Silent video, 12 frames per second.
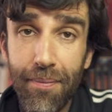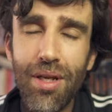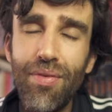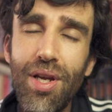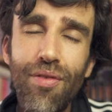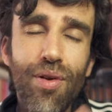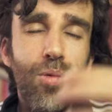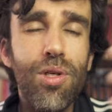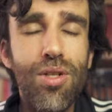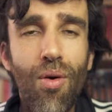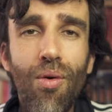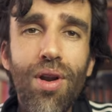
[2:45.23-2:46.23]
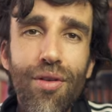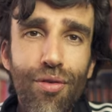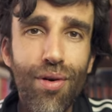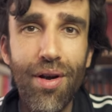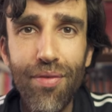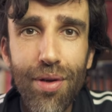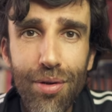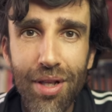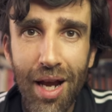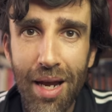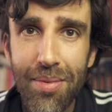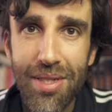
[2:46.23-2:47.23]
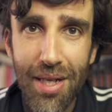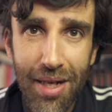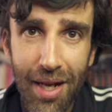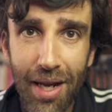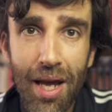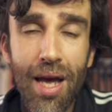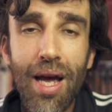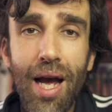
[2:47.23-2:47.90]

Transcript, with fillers: Even if it was only for a few times a day,